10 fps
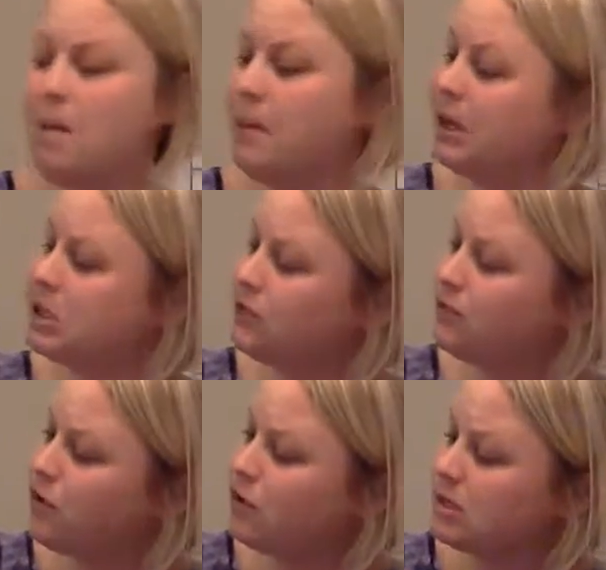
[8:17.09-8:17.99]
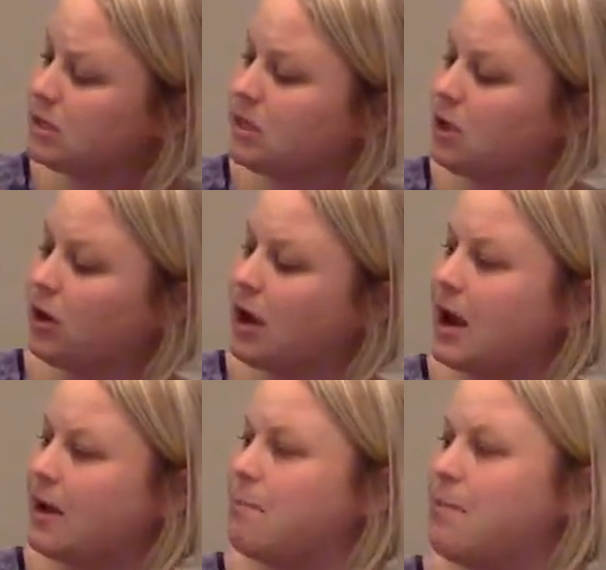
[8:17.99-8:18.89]
Because the food is still
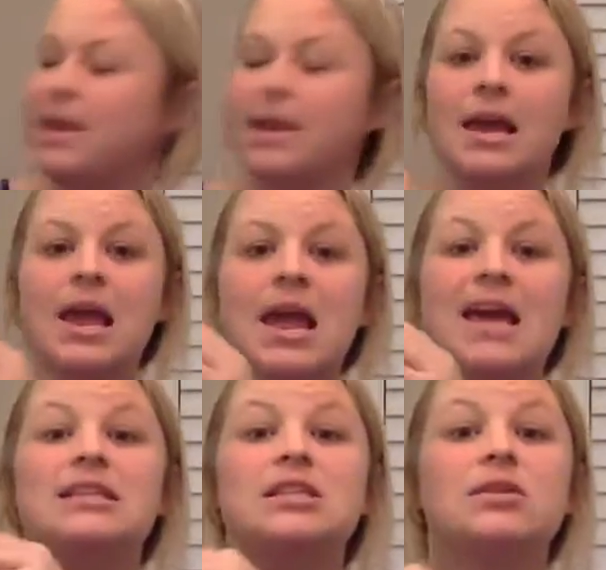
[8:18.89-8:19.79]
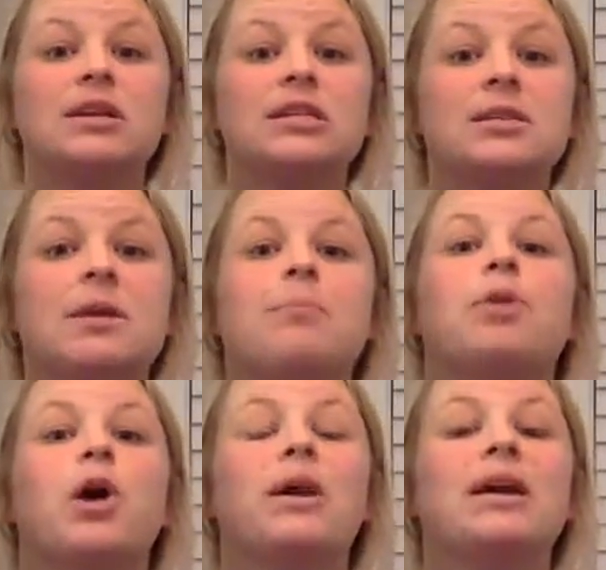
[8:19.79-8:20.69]
kind of big. It still needs to be
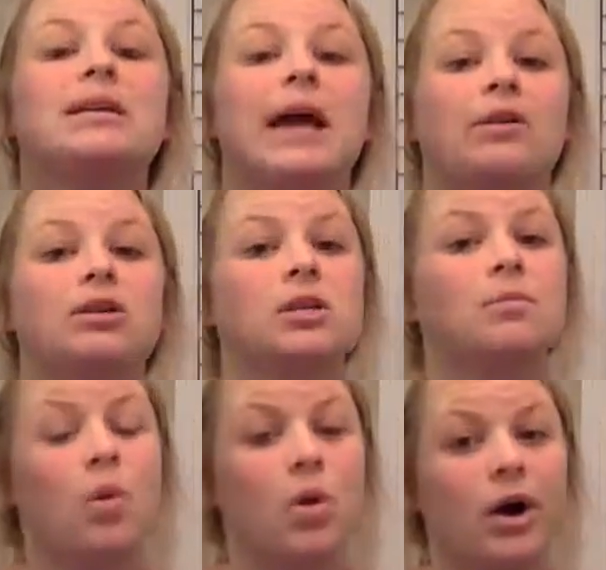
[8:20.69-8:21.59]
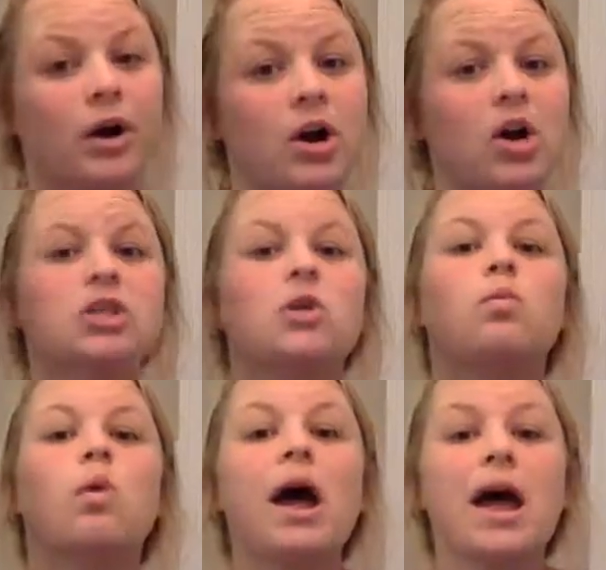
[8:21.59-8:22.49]
broken down some more. So
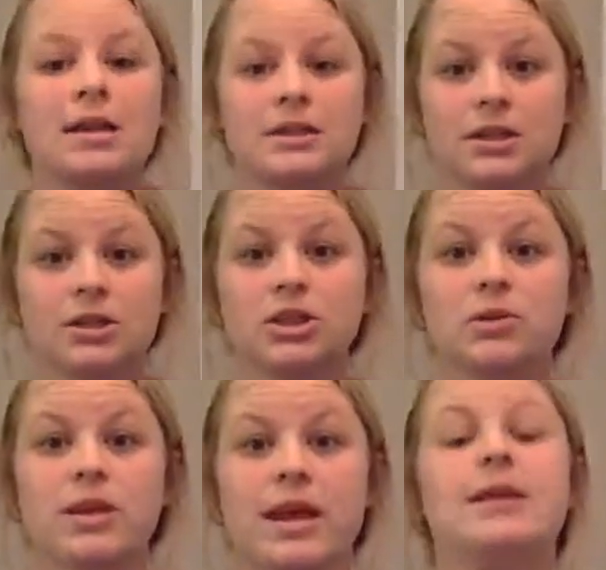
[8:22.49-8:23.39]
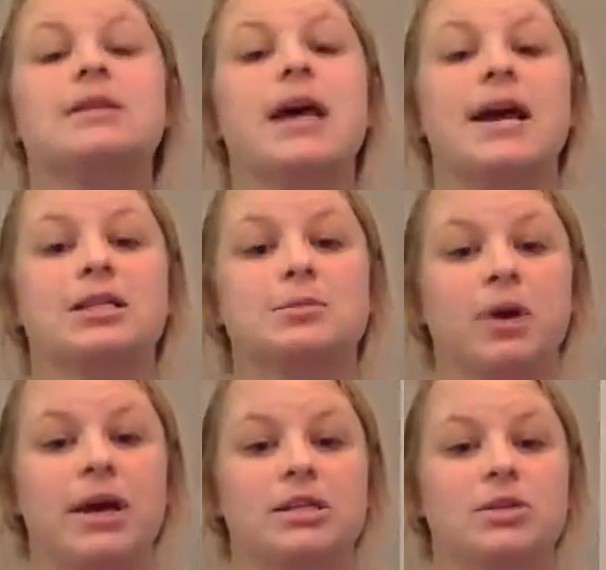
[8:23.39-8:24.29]
what do you think takes
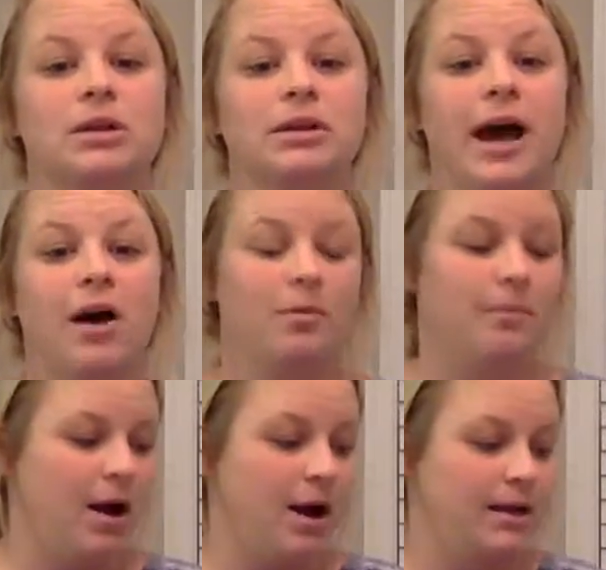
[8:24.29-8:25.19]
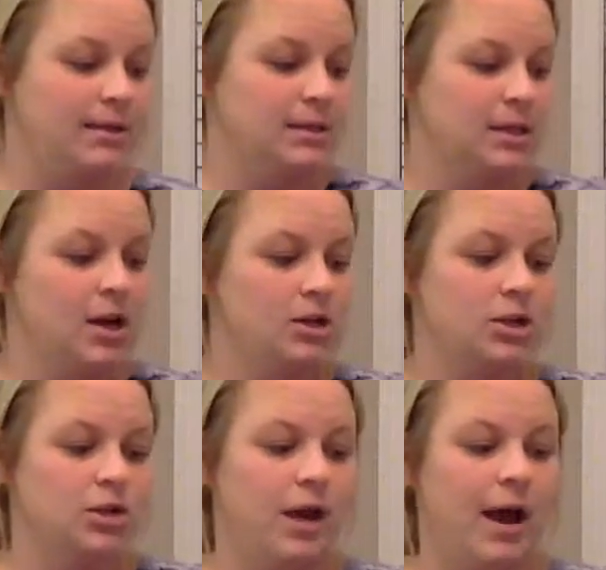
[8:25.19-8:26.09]
place to allow our bodies
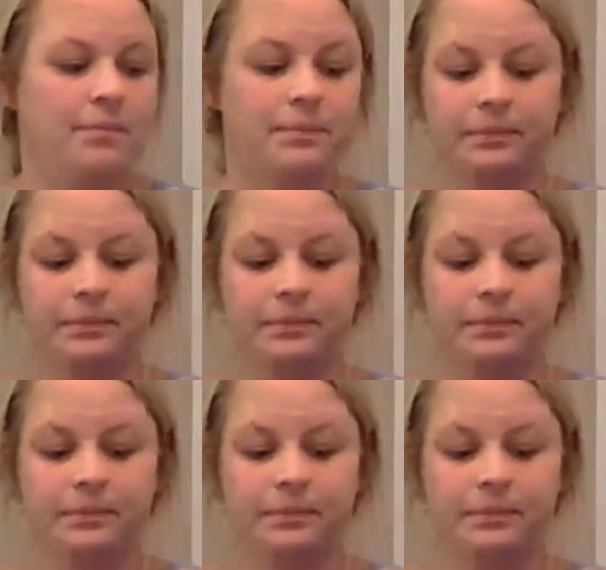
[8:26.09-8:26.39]
to do that?